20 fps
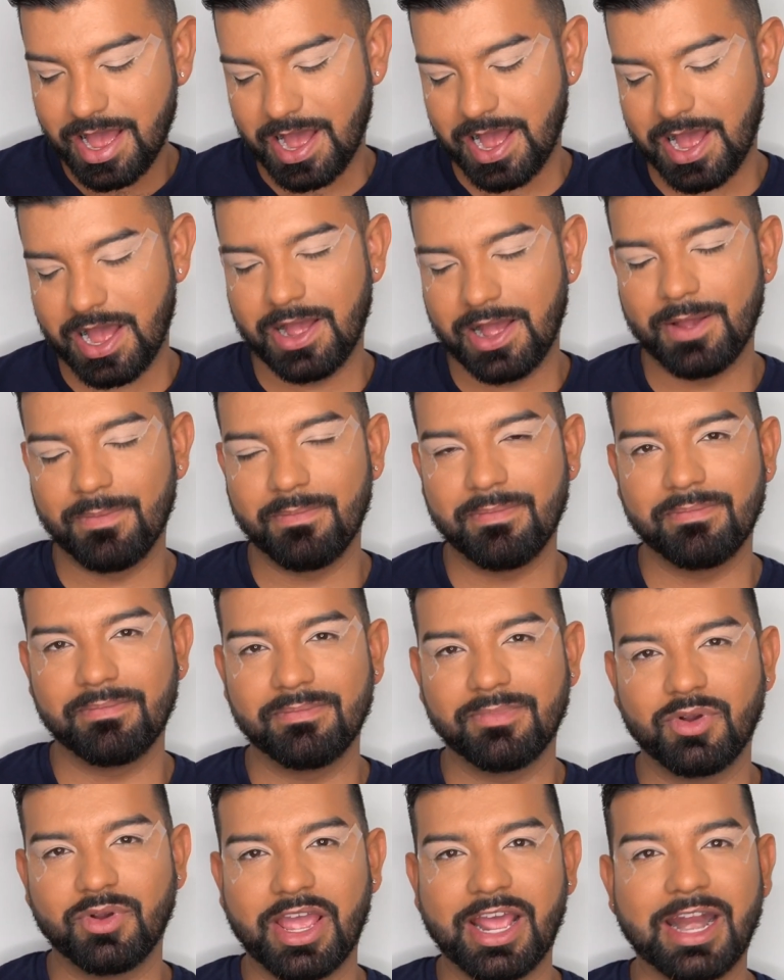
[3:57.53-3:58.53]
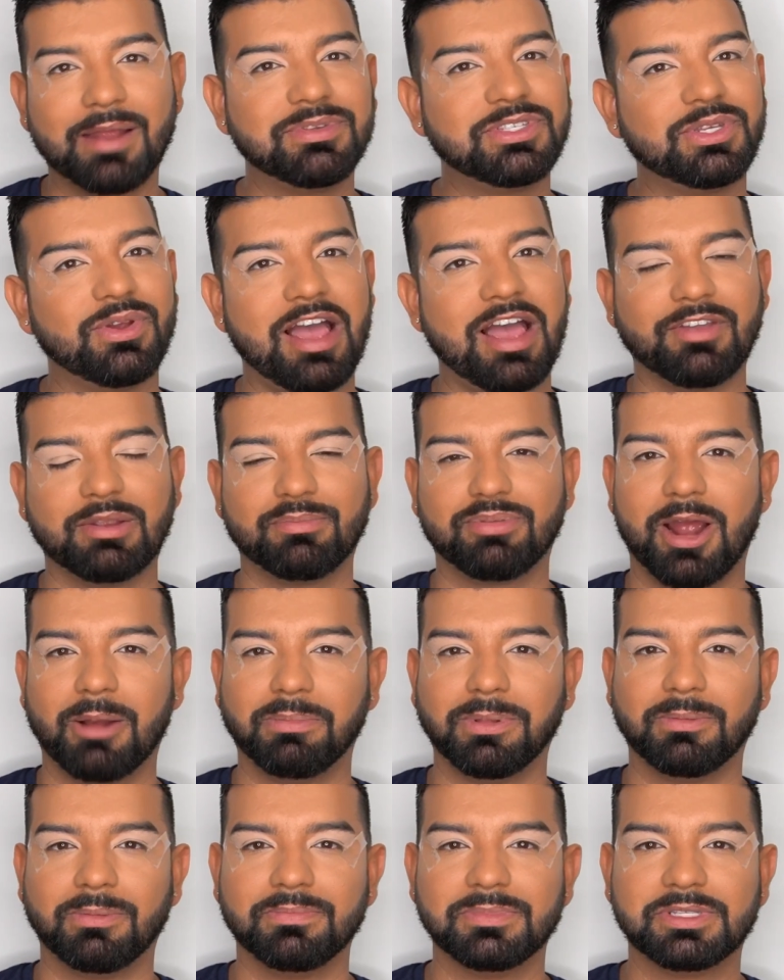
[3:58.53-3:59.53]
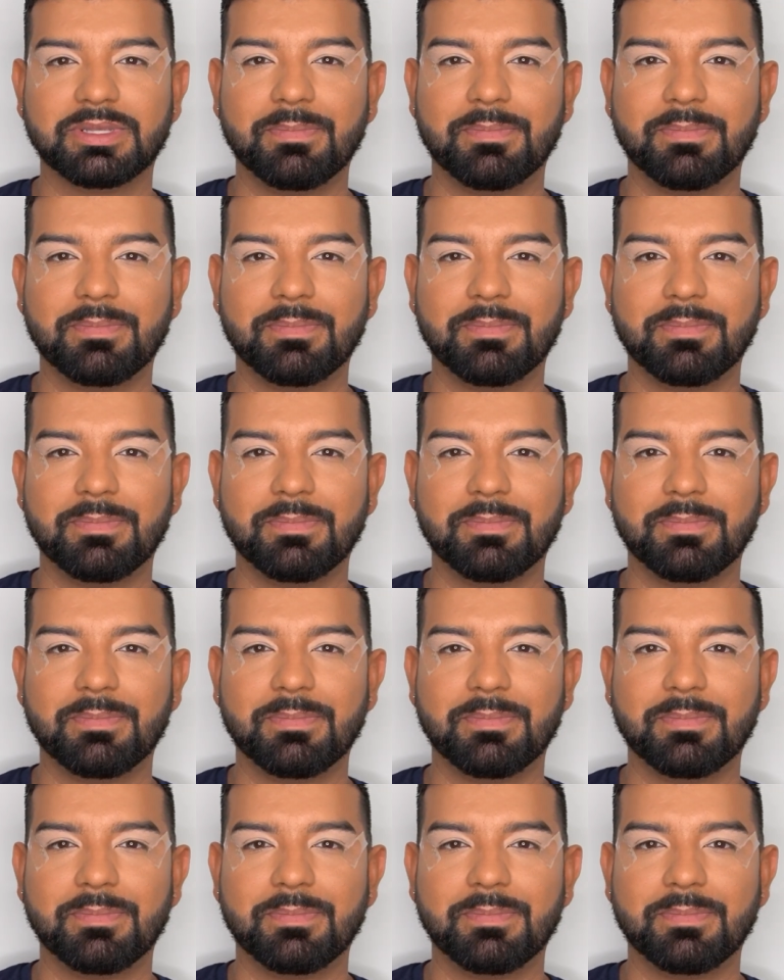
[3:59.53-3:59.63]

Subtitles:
and I'm still having problems,